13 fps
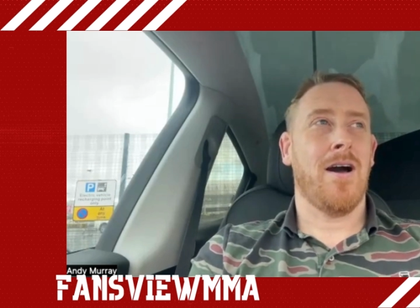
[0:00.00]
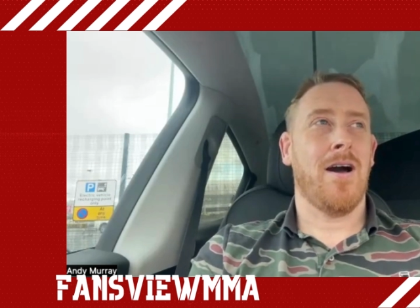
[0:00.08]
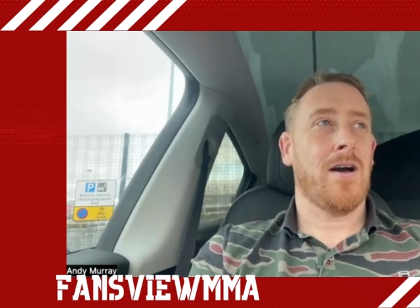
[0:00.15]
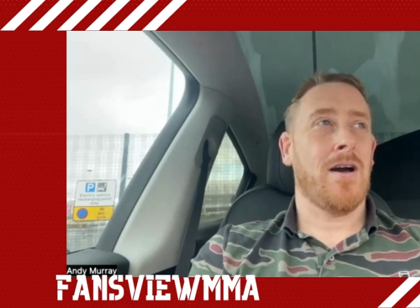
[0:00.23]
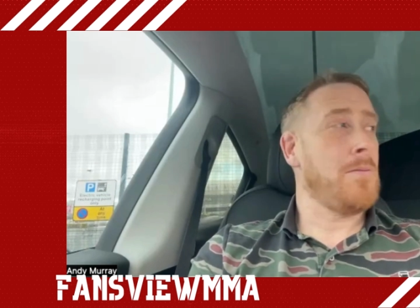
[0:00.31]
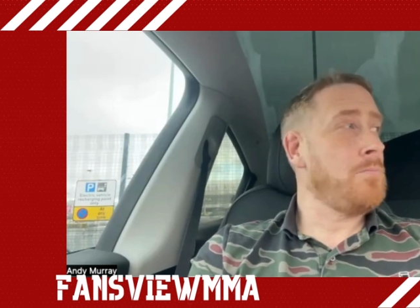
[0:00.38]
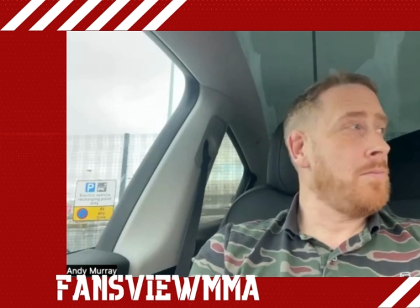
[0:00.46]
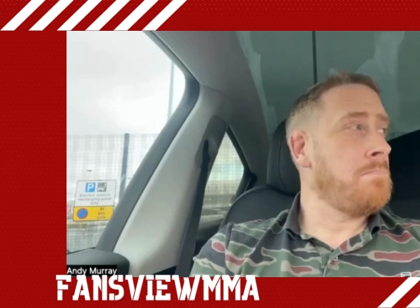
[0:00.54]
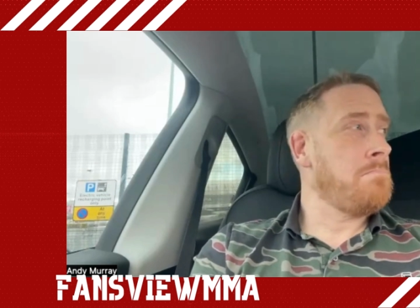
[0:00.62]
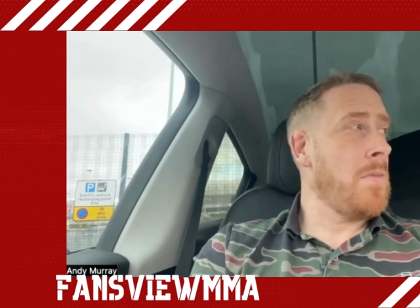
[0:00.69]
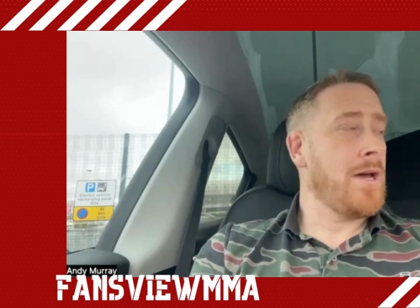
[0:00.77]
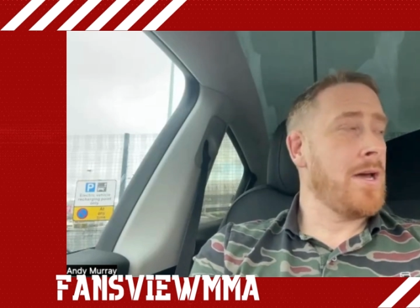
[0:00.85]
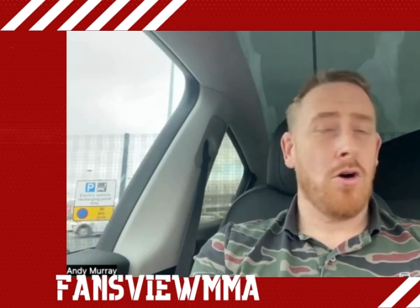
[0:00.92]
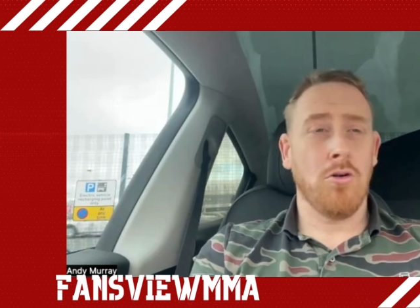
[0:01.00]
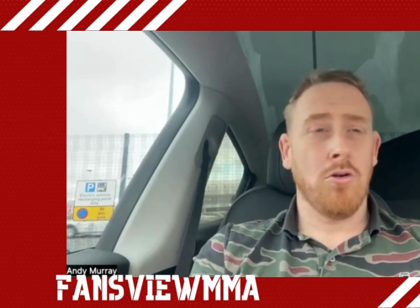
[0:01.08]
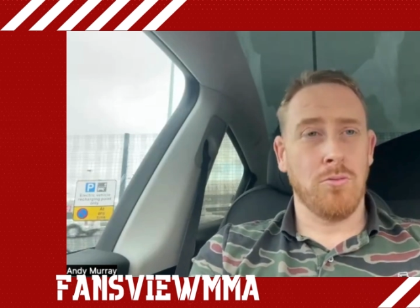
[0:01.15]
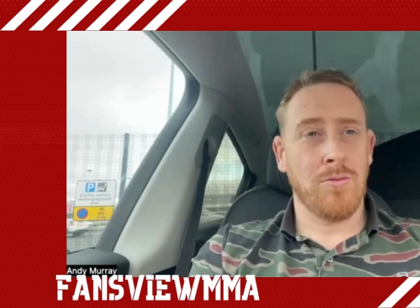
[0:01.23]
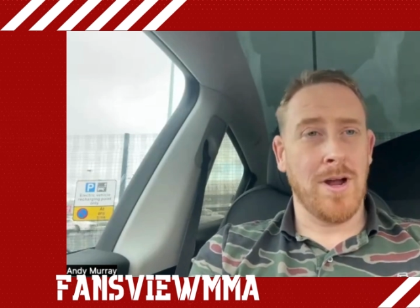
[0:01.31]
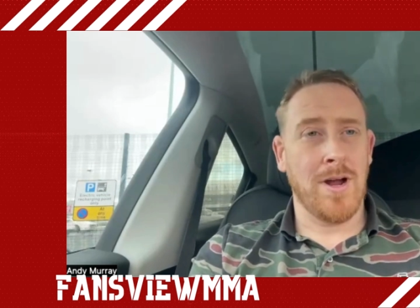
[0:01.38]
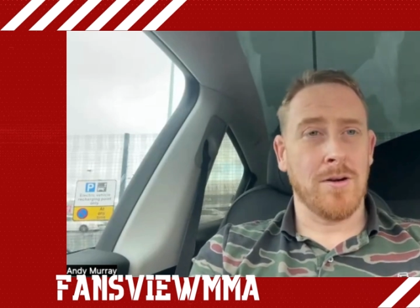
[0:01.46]
I might hold the
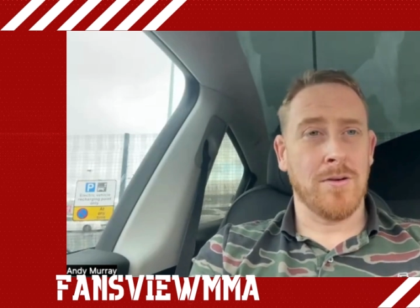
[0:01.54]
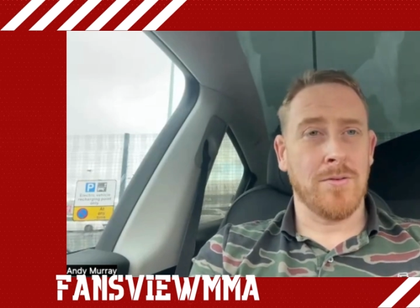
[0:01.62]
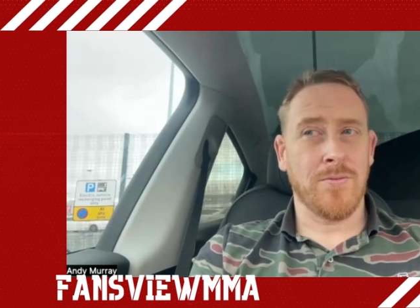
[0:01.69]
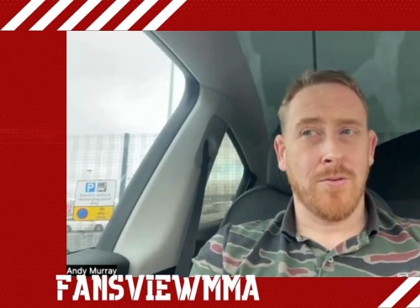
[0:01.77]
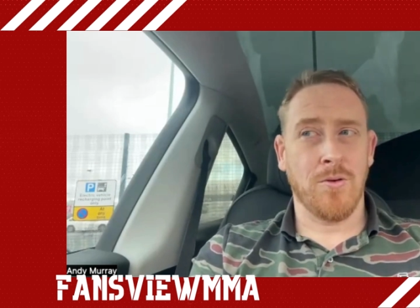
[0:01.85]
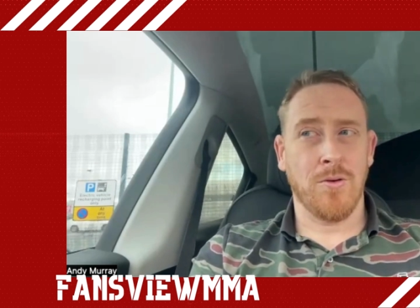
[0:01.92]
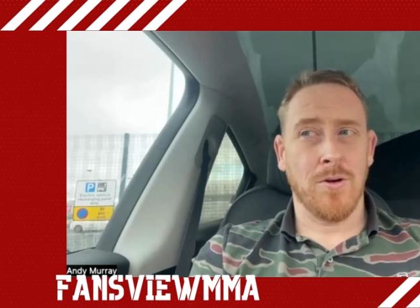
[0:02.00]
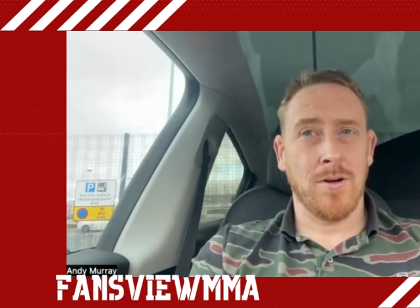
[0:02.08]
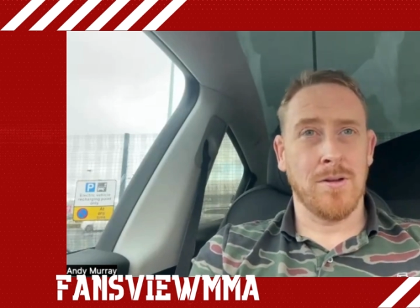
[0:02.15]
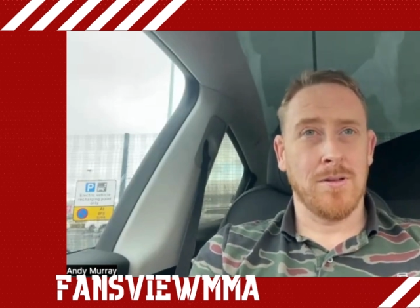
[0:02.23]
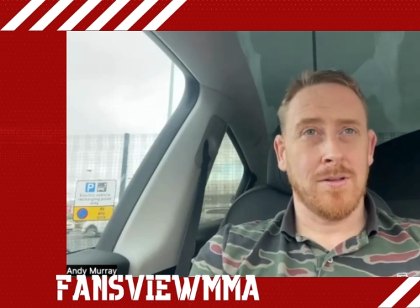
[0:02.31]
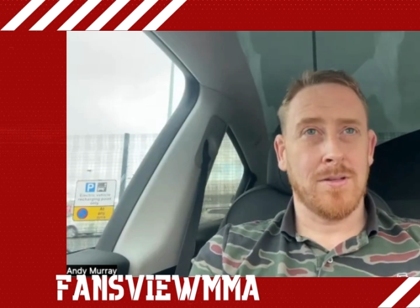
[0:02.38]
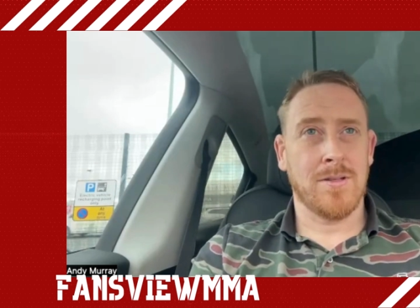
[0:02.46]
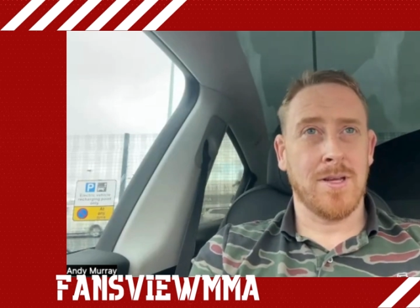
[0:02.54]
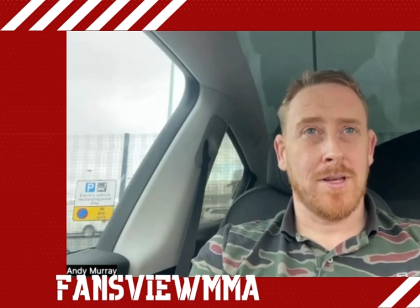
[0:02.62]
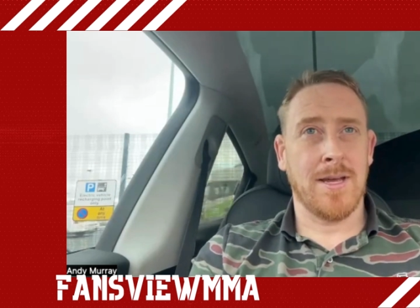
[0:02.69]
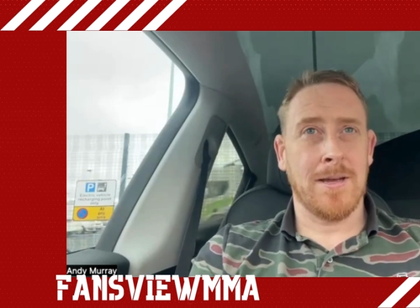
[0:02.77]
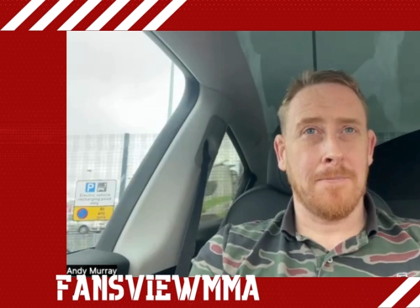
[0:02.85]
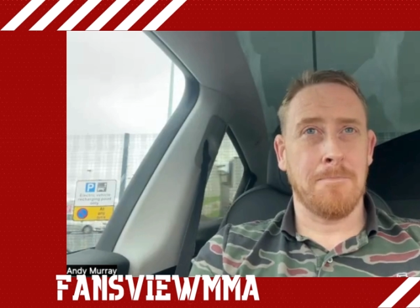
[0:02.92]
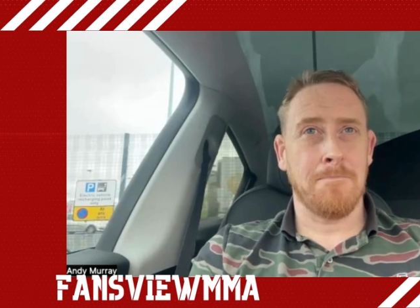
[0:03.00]
record for
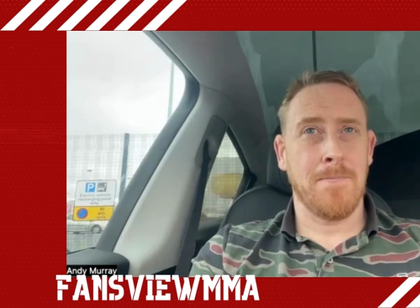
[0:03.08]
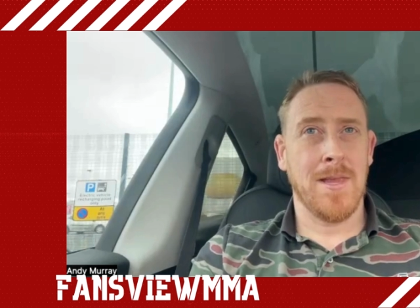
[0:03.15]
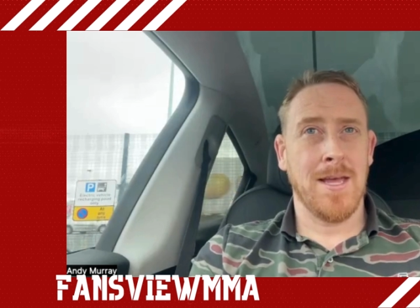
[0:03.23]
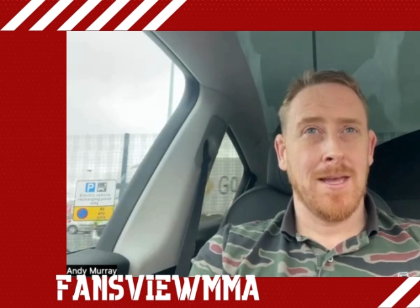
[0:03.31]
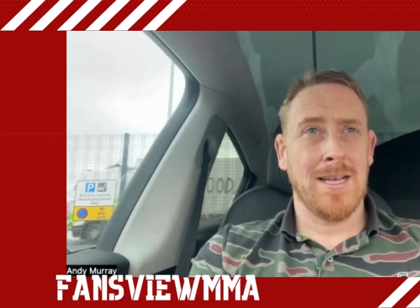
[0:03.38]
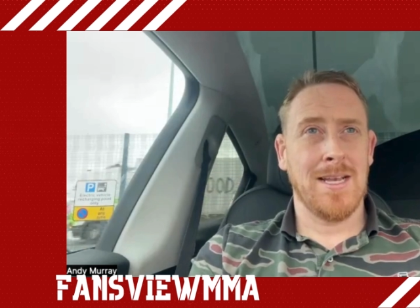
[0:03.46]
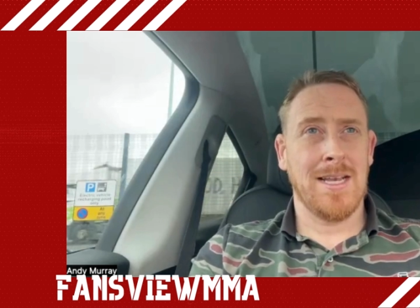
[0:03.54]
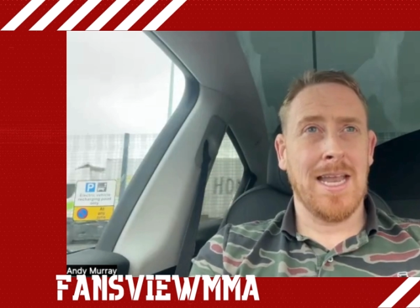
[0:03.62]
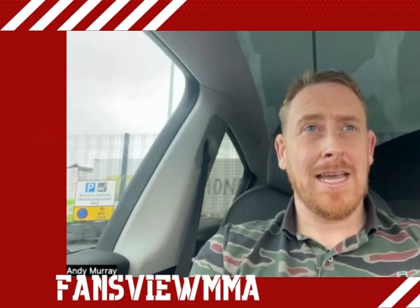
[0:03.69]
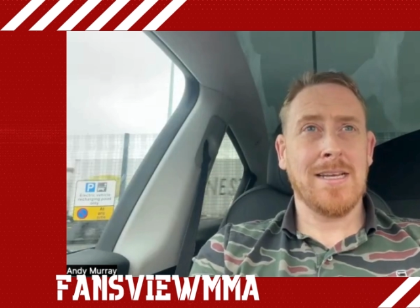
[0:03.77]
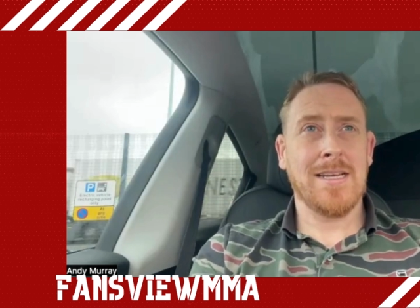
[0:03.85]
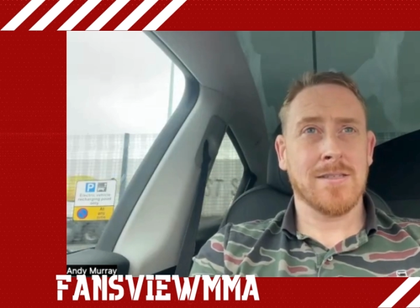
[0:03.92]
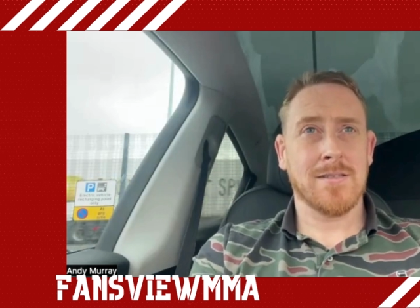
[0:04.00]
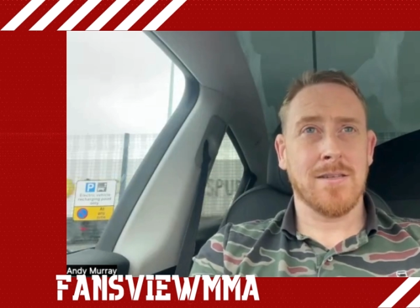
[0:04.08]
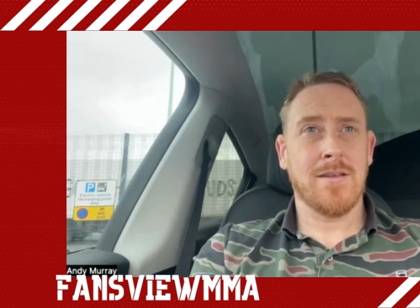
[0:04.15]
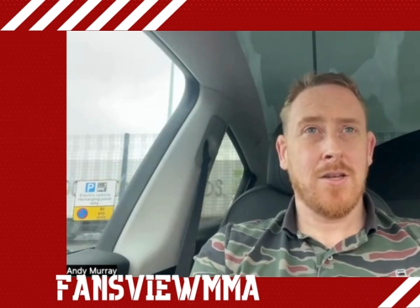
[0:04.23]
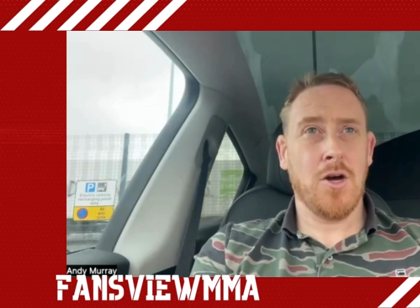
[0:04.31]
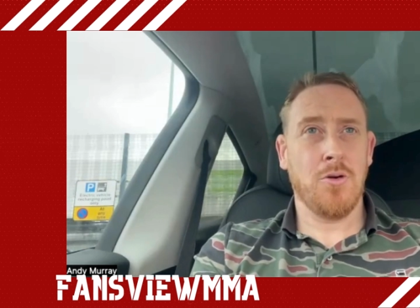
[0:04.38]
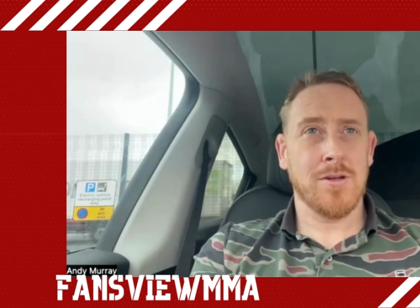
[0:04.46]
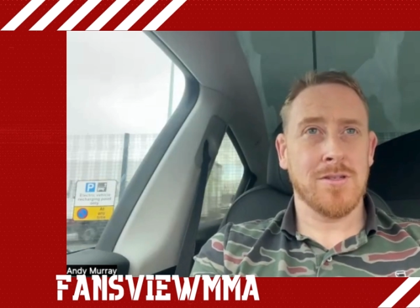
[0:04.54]
the latest
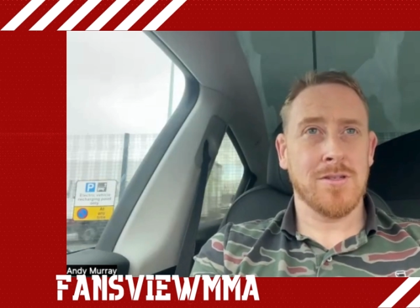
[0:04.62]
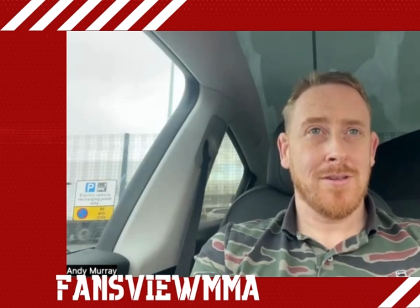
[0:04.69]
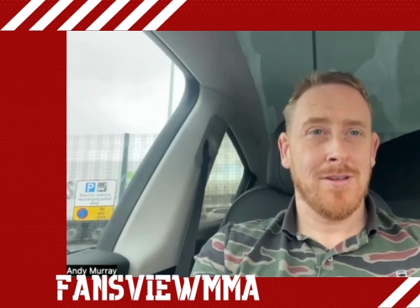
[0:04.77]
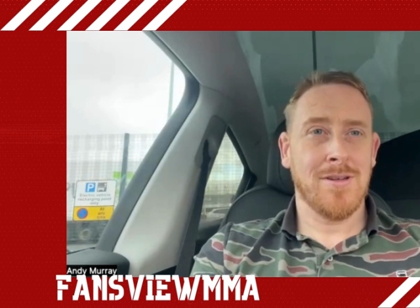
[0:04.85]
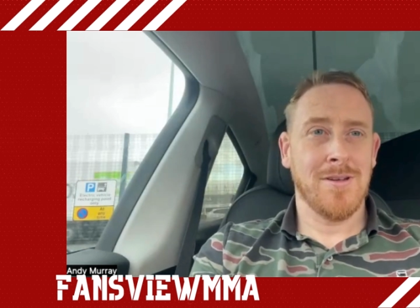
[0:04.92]
notice